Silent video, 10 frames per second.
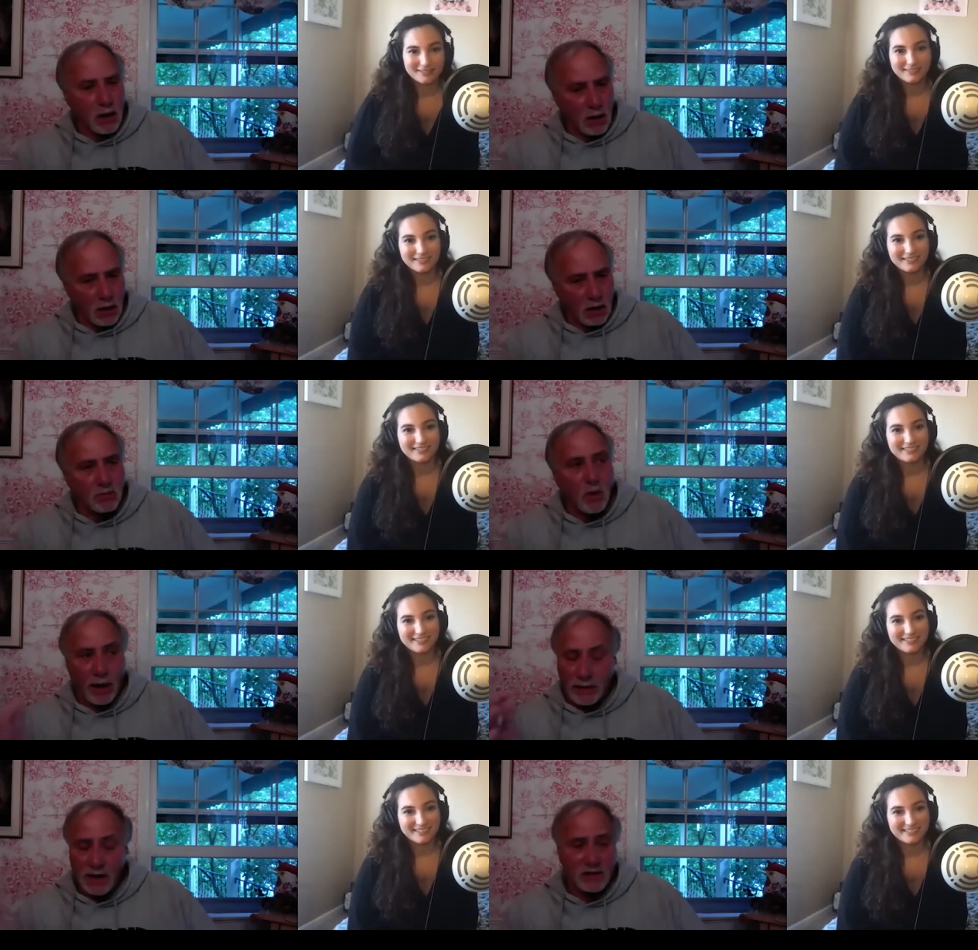Speaker 1: I, well, I
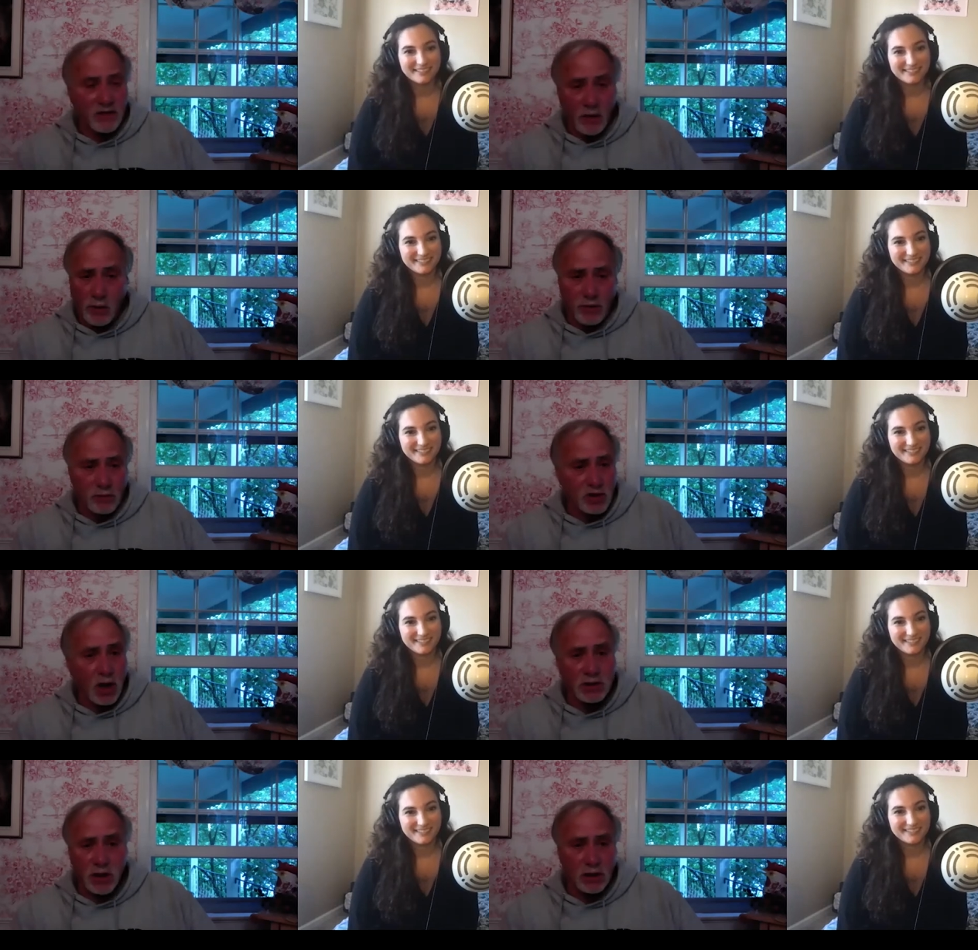can't stay away from
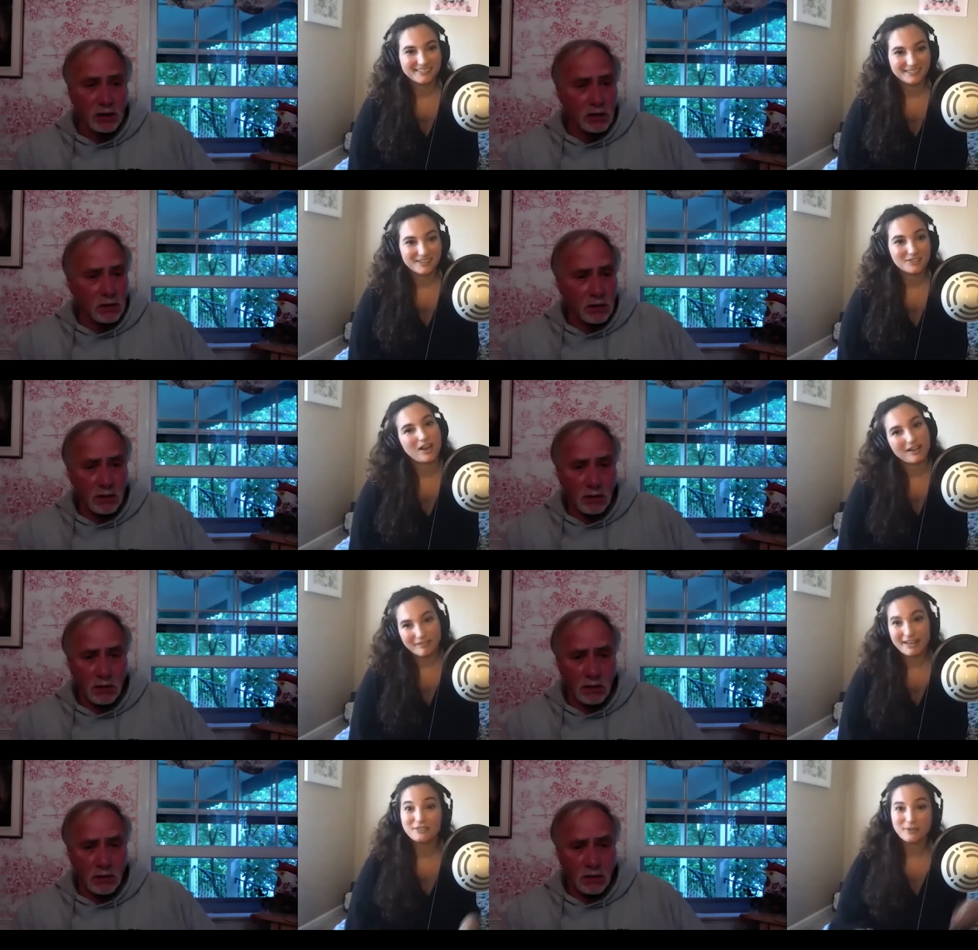Shawshank.
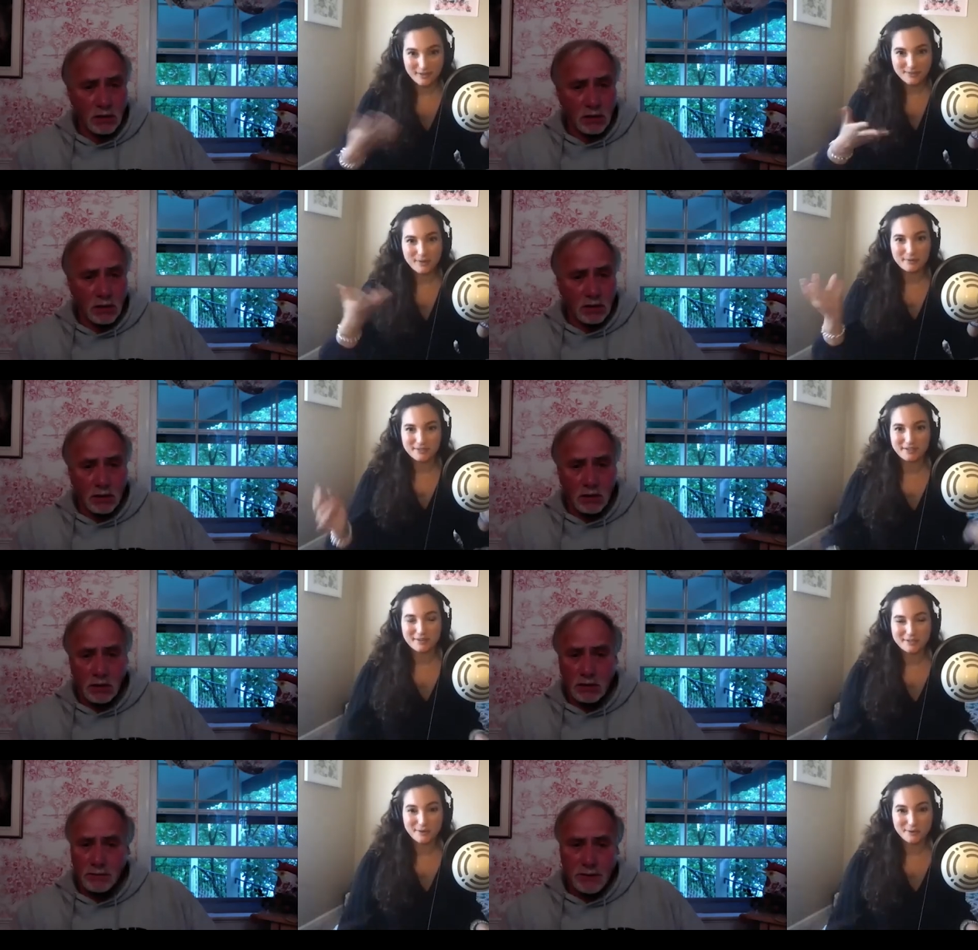
Speaker 2: Right. So that's where I was going to
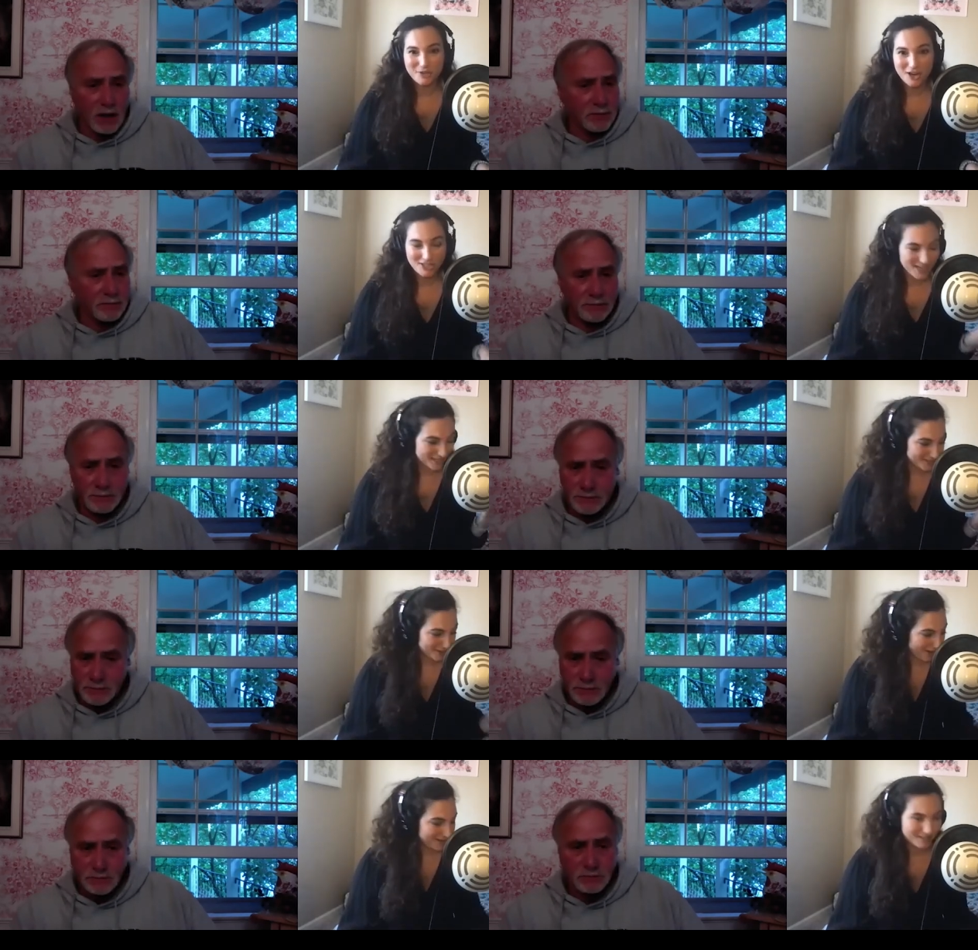get. So Shawshank is
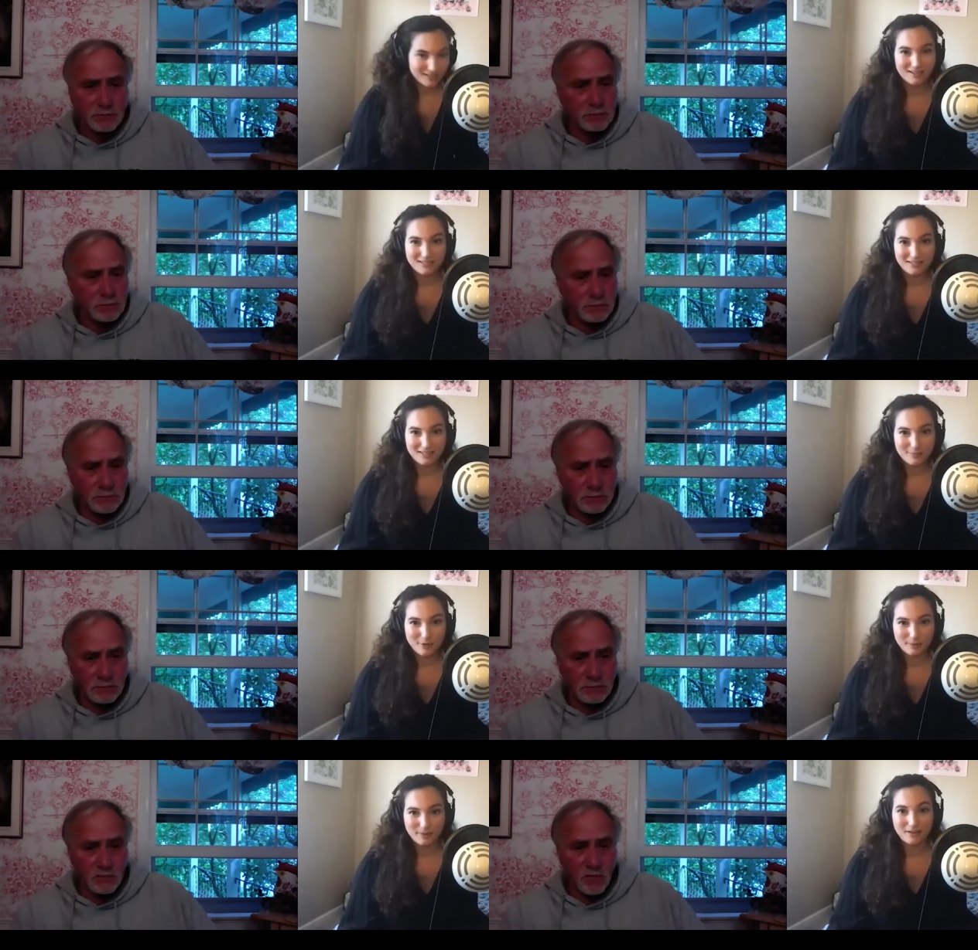not discussed in this
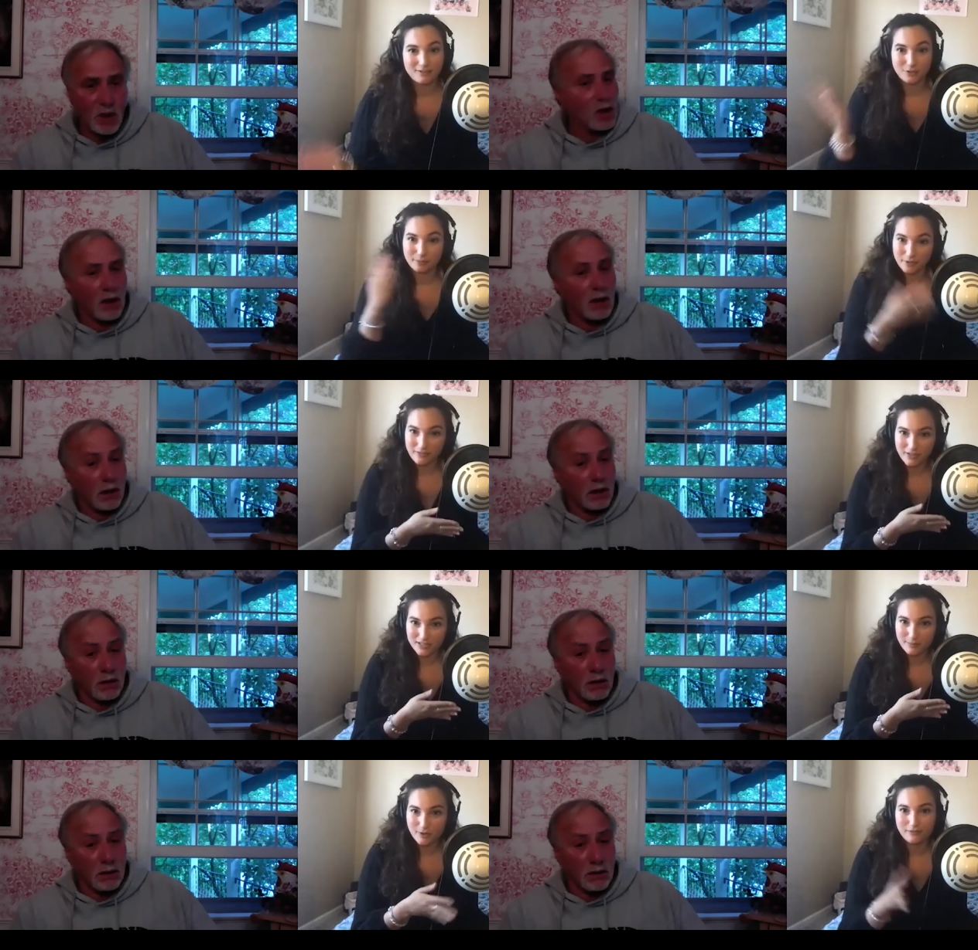book because your
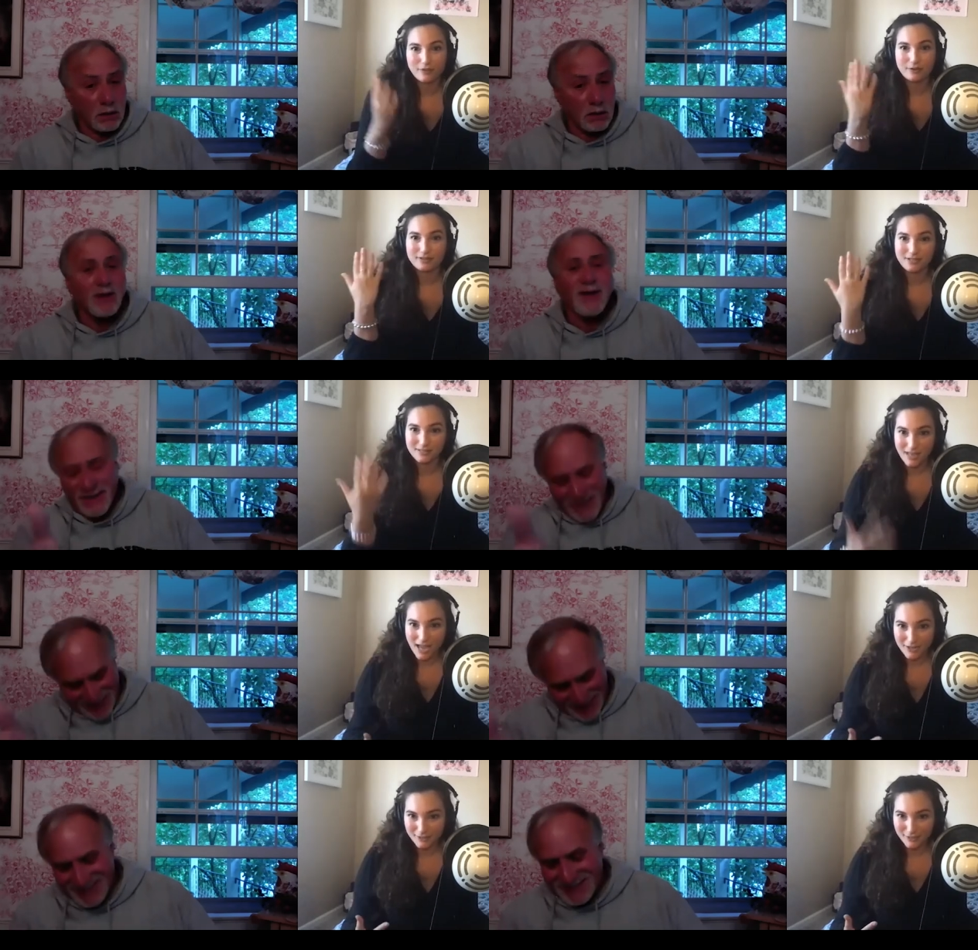previous book focused
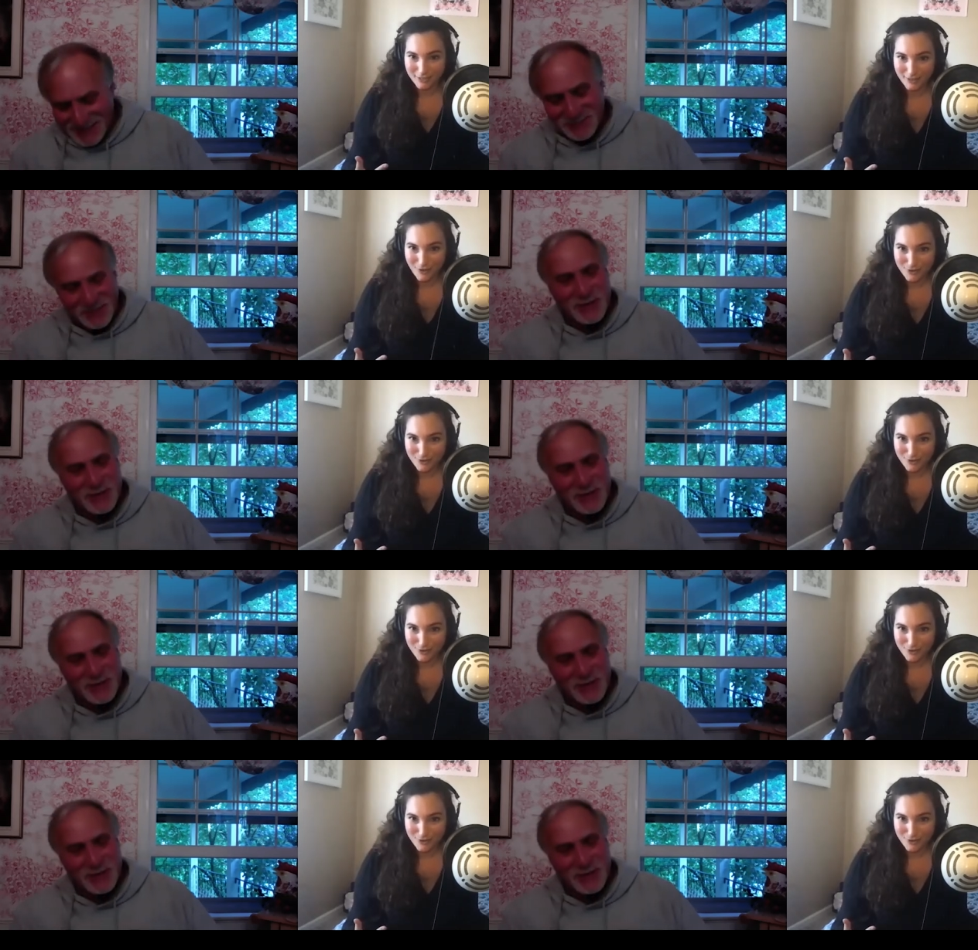entirely on